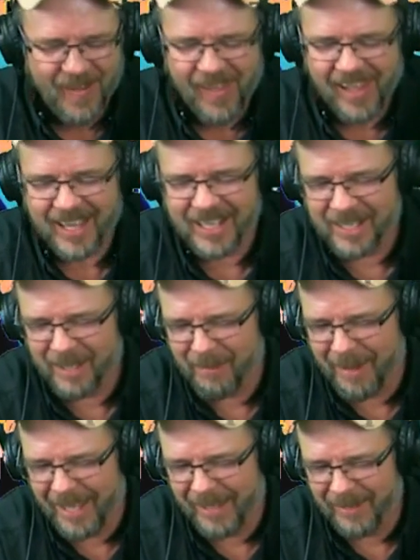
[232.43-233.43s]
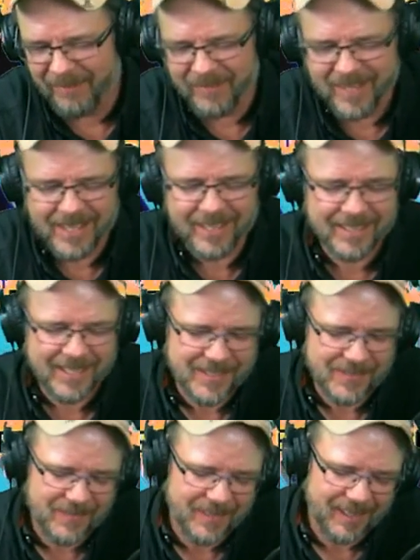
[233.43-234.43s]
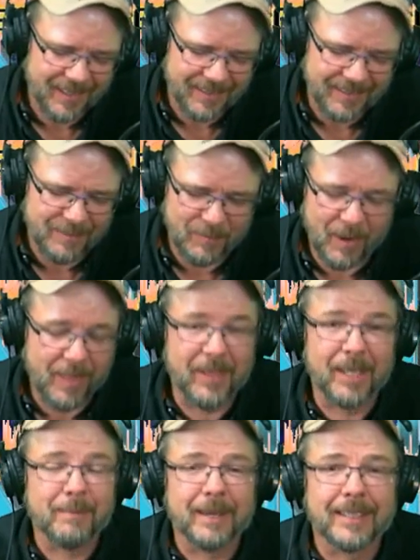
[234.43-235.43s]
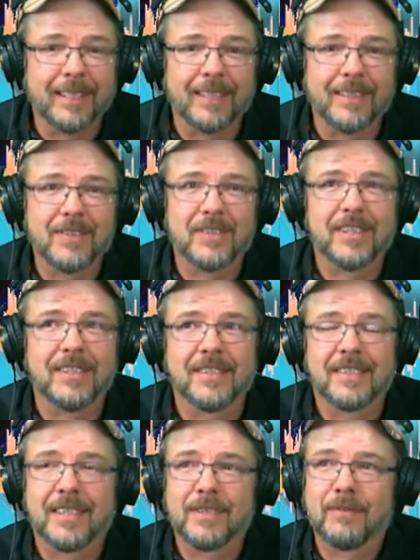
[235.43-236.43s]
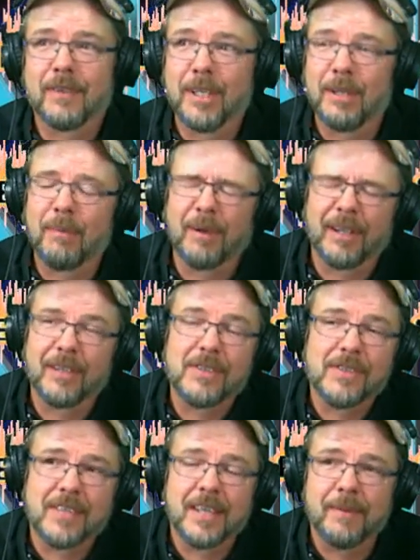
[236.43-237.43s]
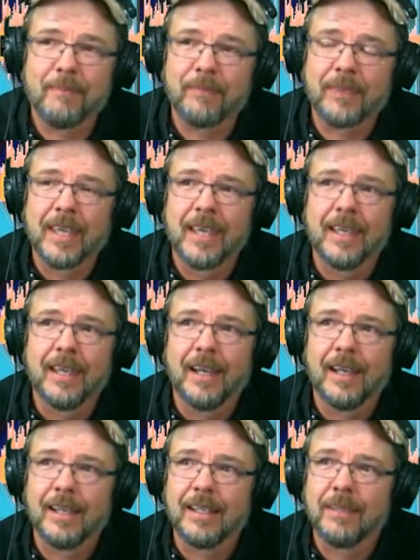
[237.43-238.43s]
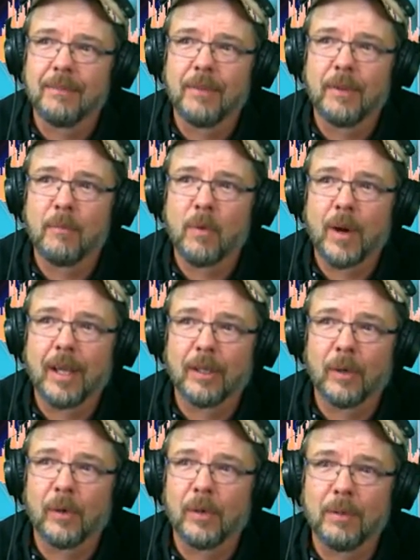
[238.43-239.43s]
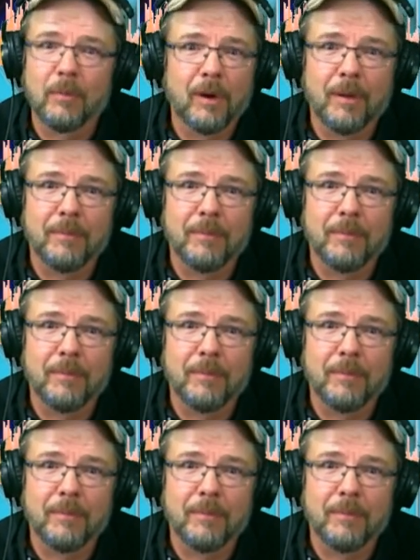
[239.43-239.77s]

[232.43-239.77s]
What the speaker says: Oh man, that's funny. The more I think about that, this shit just gets funnier because the more I learn, the more I'm